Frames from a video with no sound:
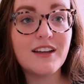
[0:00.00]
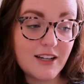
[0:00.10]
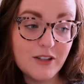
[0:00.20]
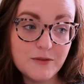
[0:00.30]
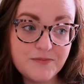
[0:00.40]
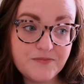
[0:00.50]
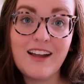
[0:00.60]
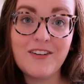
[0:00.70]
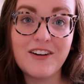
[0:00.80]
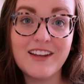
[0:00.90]
So
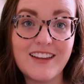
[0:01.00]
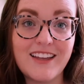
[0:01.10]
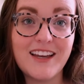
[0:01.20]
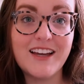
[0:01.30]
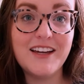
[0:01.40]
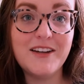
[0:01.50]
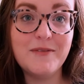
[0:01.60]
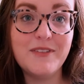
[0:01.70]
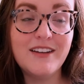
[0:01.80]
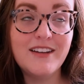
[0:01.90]
I really
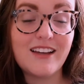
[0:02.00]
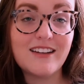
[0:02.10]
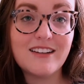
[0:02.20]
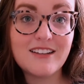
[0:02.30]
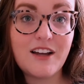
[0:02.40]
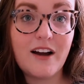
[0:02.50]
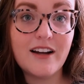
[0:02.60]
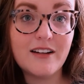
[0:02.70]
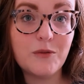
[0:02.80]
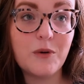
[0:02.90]
am like,
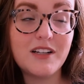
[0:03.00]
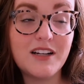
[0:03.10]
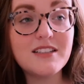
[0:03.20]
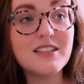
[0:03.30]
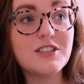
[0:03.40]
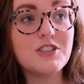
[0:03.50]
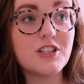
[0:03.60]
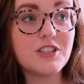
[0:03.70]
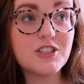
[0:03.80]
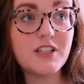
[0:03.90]
God wanted us in
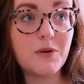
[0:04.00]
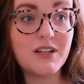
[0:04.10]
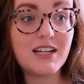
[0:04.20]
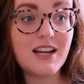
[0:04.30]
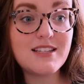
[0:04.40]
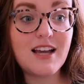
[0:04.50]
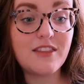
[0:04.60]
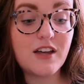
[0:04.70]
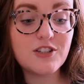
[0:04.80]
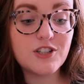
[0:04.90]
church. He wanted us
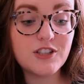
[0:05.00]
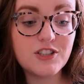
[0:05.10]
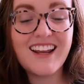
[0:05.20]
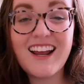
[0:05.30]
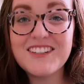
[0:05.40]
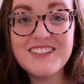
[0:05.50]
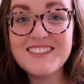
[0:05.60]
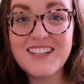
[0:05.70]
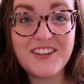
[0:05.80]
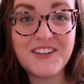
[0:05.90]
at that church. Can I
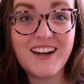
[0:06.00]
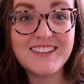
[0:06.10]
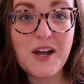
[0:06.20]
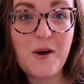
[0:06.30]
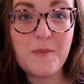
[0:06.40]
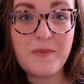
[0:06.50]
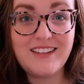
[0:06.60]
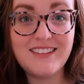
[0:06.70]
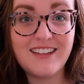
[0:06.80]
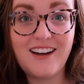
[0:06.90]
just tell you guys how
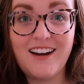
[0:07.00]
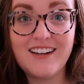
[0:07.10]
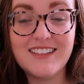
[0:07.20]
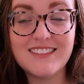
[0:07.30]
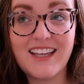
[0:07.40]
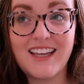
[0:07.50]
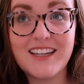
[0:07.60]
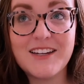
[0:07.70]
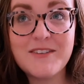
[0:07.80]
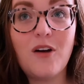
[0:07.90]
amazing God is?
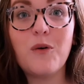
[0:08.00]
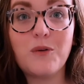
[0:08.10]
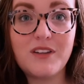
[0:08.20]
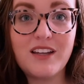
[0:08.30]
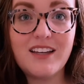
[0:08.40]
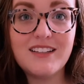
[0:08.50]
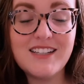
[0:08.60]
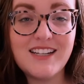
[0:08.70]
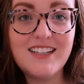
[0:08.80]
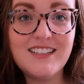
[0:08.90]
Like, not only
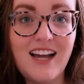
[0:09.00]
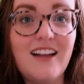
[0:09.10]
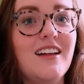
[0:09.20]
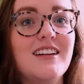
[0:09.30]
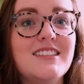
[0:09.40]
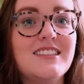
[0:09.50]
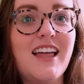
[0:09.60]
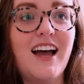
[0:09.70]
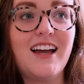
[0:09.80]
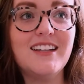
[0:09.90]
did he tell us
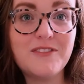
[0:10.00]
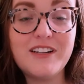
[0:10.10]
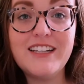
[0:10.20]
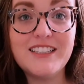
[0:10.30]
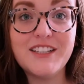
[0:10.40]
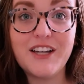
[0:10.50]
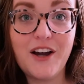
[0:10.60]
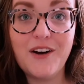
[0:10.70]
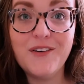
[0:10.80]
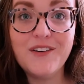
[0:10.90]
that we need to
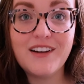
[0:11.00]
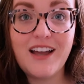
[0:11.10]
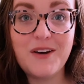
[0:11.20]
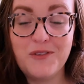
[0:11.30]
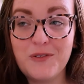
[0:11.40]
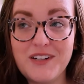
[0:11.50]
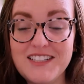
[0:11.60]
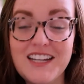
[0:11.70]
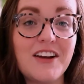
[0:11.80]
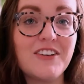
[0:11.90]
go, and when we
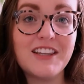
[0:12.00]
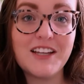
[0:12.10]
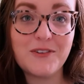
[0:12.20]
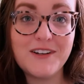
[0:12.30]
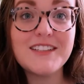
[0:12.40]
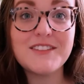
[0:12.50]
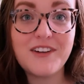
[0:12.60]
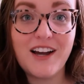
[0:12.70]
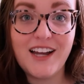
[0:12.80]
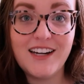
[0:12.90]
did, everything was
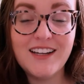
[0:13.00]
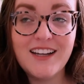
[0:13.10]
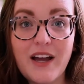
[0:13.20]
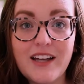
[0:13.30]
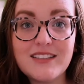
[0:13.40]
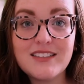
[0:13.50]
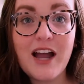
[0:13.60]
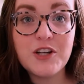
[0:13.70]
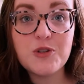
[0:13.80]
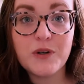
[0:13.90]
fine, but
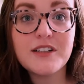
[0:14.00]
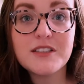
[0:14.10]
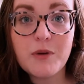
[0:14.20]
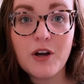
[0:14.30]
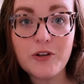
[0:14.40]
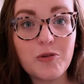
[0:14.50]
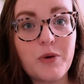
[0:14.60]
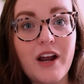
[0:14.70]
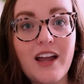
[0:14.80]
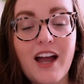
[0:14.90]
I joined a small
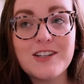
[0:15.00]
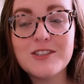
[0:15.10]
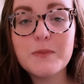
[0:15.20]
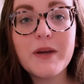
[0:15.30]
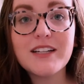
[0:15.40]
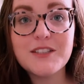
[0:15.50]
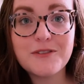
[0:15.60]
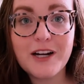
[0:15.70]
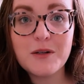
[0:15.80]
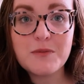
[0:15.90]
group, right? I just picked a
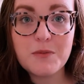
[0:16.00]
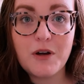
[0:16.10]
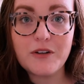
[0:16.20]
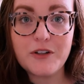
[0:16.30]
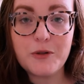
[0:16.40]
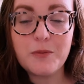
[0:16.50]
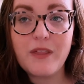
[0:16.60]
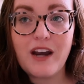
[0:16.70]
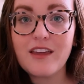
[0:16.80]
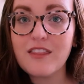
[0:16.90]
random small group
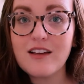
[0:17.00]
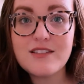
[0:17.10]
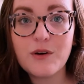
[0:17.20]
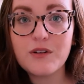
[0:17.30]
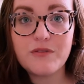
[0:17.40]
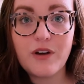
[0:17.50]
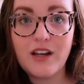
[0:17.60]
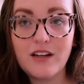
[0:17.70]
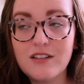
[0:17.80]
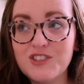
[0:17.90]
that I thought sounded
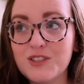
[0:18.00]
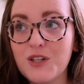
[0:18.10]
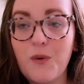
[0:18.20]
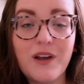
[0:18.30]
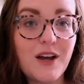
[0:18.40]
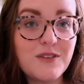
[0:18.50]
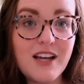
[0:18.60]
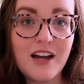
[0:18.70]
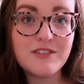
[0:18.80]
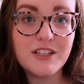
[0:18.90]
fun, just going out
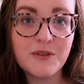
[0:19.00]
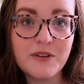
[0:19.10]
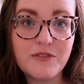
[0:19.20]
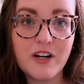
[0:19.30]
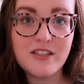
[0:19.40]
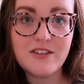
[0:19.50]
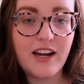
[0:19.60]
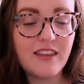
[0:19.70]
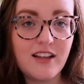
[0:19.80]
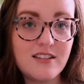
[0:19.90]
to have dinner with friends,
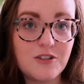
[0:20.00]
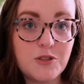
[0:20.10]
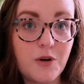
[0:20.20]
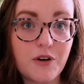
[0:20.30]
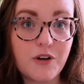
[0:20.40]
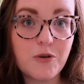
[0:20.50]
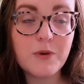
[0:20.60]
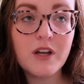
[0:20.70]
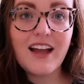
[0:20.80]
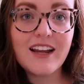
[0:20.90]
right? That's our small
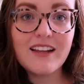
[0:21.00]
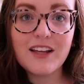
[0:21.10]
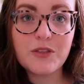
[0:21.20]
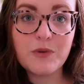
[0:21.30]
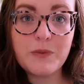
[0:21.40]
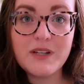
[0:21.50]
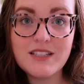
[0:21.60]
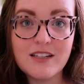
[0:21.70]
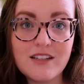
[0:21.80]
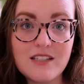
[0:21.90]
group. I get like 3
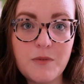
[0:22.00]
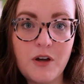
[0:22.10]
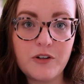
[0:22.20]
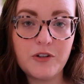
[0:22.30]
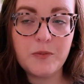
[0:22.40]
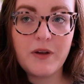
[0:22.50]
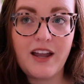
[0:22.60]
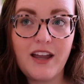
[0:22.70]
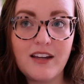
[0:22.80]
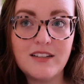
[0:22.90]
weeks into the small group
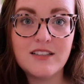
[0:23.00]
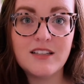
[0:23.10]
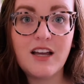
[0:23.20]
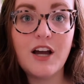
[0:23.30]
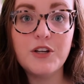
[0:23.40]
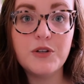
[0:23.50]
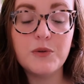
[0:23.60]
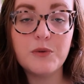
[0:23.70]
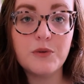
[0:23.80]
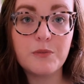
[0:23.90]
and a
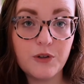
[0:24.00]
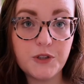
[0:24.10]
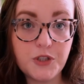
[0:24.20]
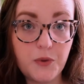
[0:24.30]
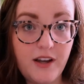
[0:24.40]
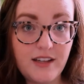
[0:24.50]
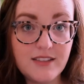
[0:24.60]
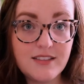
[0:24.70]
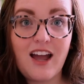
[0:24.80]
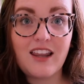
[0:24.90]
new girl
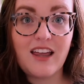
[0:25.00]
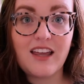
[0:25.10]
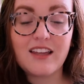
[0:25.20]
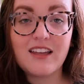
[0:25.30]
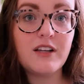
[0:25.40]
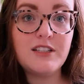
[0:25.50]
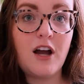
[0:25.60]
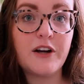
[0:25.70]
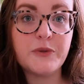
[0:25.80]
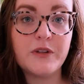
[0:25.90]
joins. I like barely
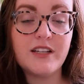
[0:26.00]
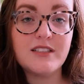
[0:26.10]
talked to her the